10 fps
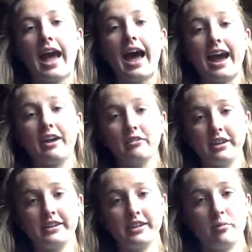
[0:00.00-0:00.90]
I
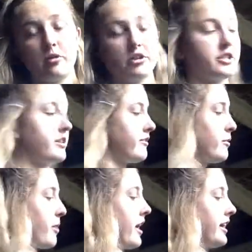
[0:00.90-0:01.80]
only did a portion of
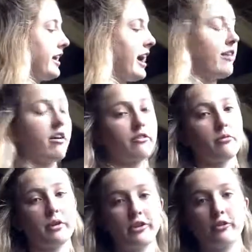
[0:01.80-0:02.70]
the body. However,
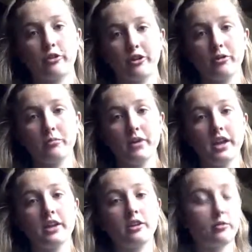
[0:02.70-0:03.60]
when you groom,
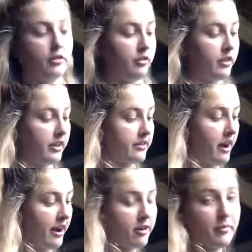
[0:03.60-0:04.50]
you would do the
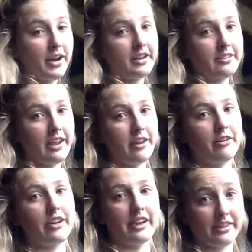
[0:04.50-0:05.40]
entire mane and
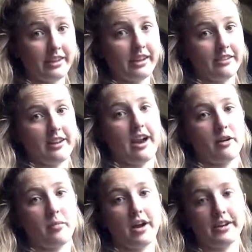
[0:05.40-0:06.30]
tail and the
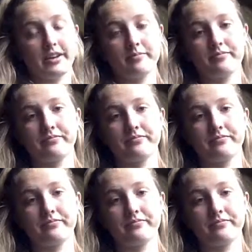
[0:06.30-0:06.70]
entire body.